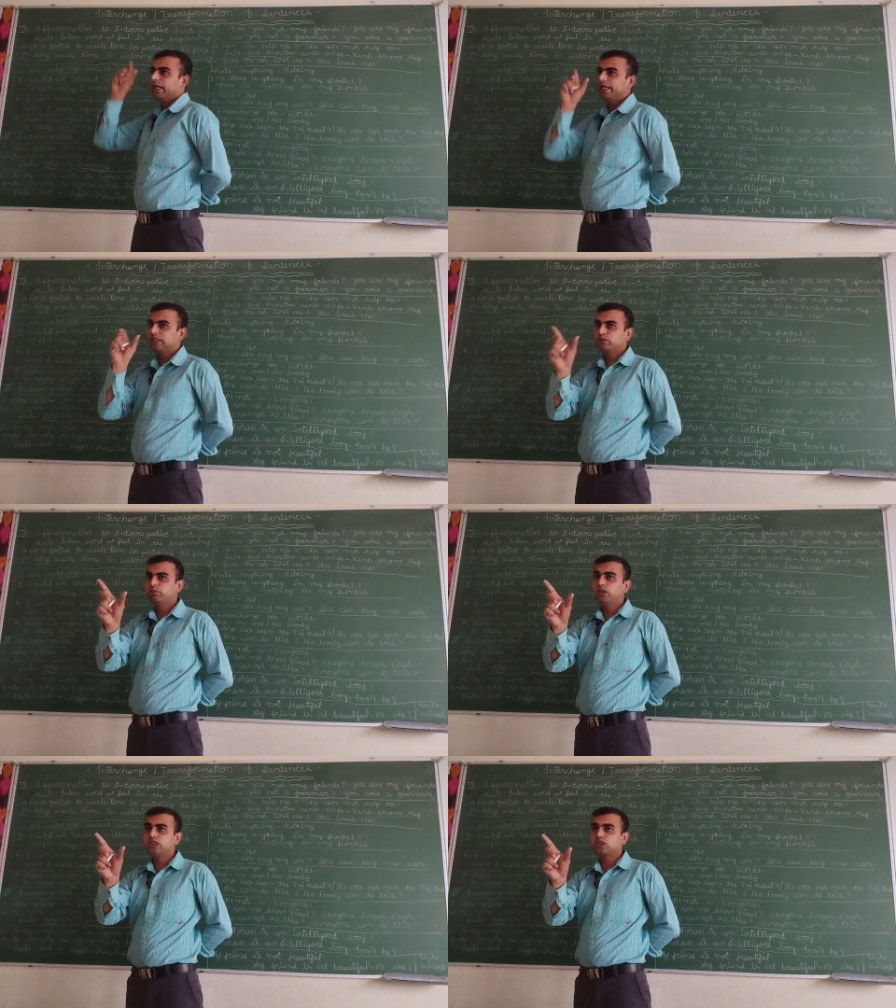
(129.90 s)
It is
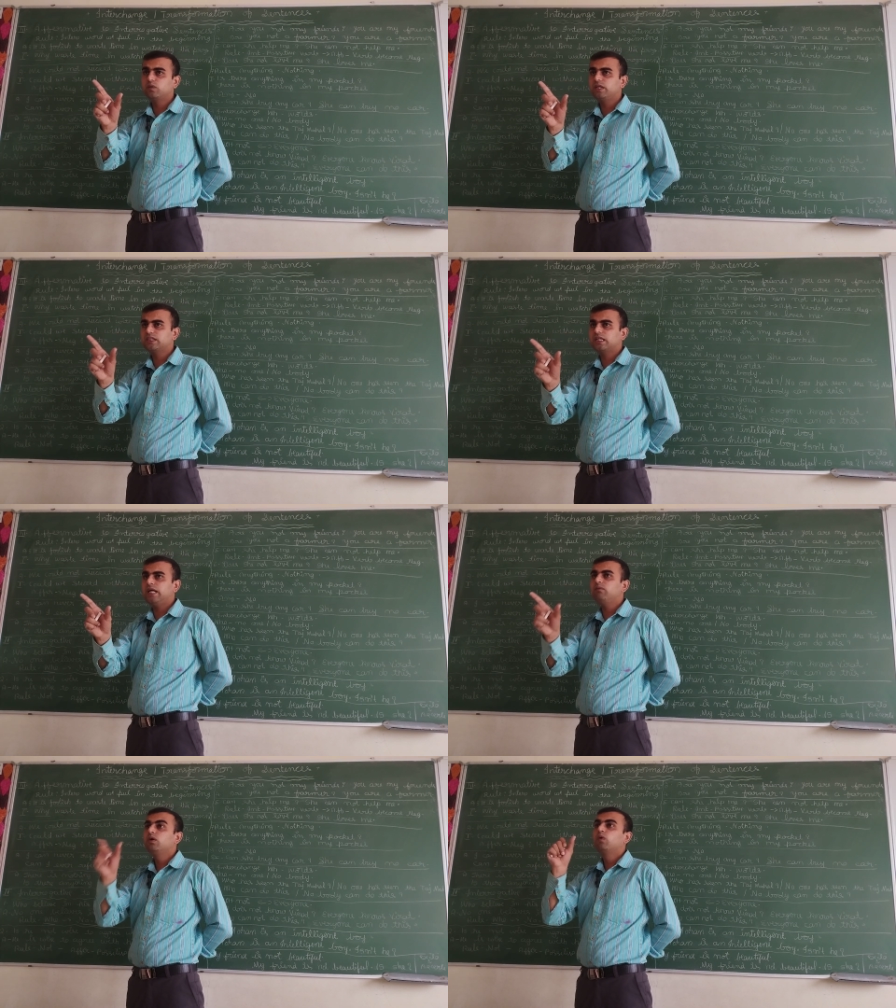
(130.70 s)
foolish to waste
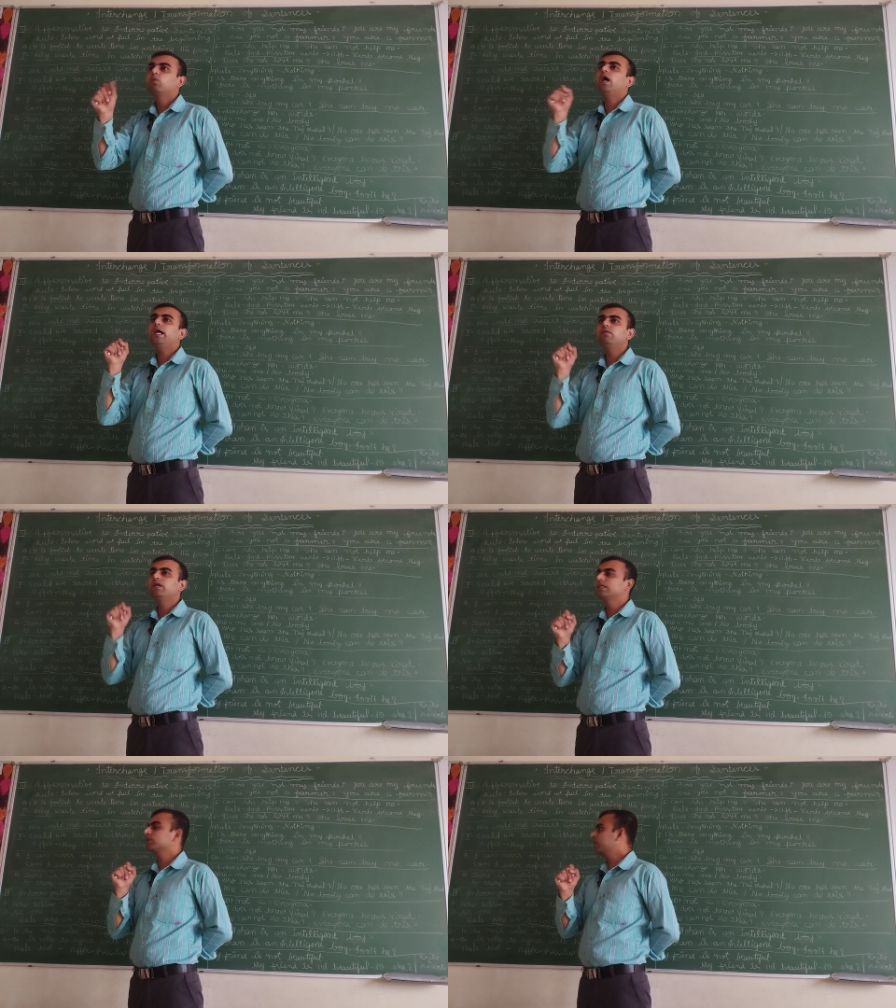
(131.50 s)
time. Why
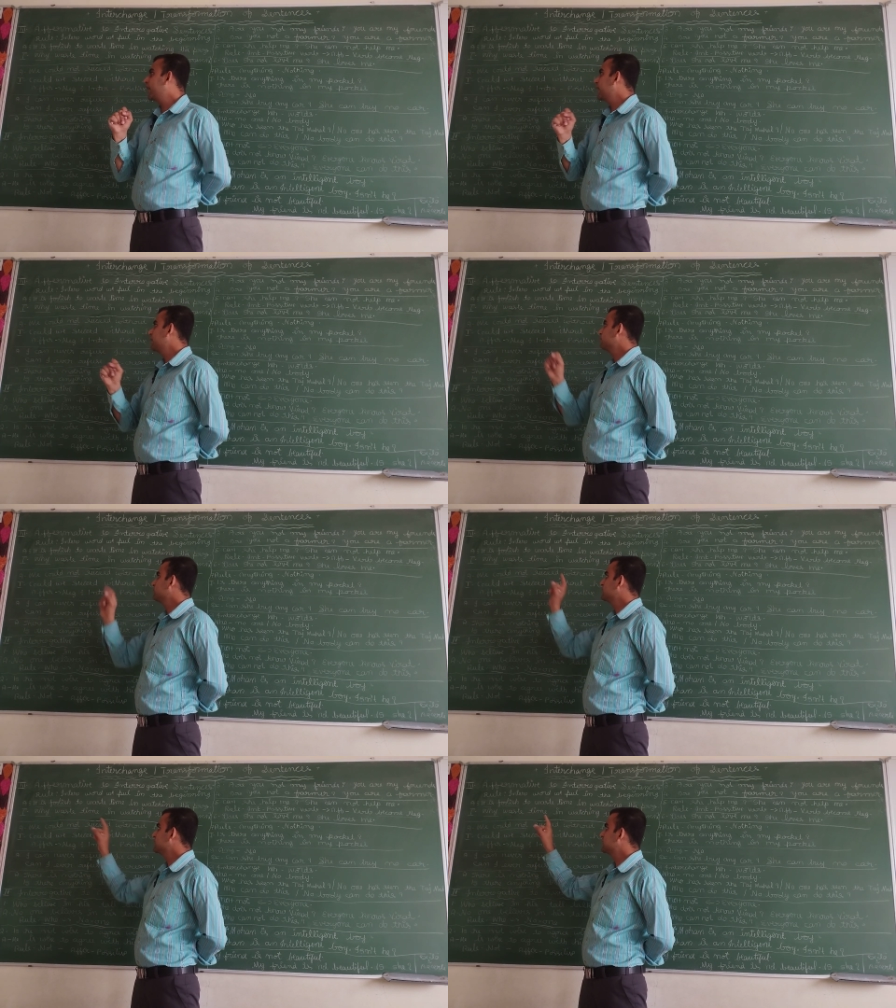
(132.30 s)
waste
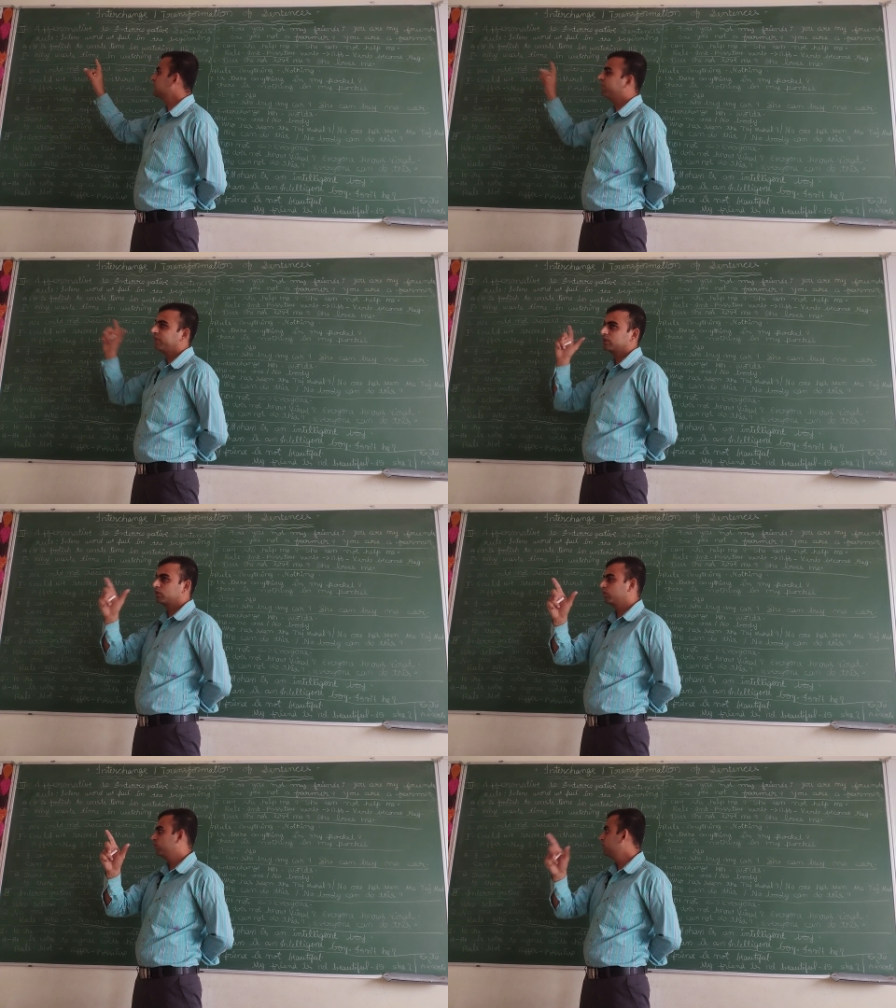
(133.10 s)
time? This is the first
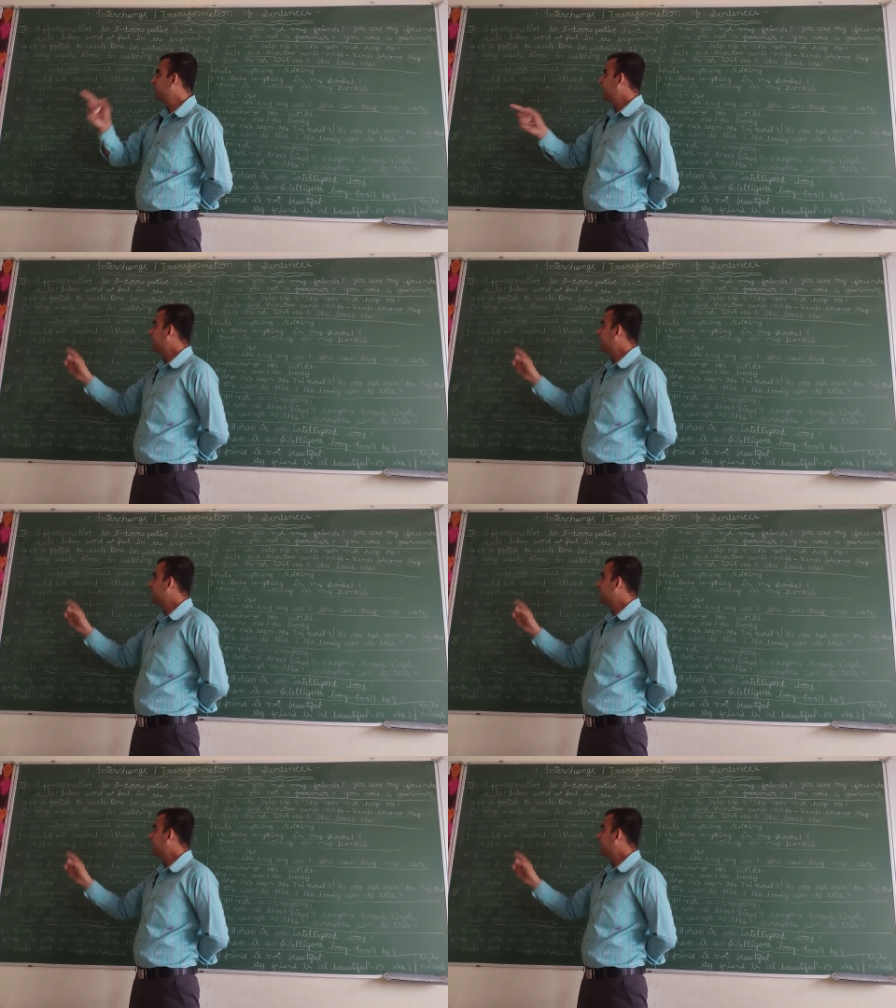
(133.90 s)
rule.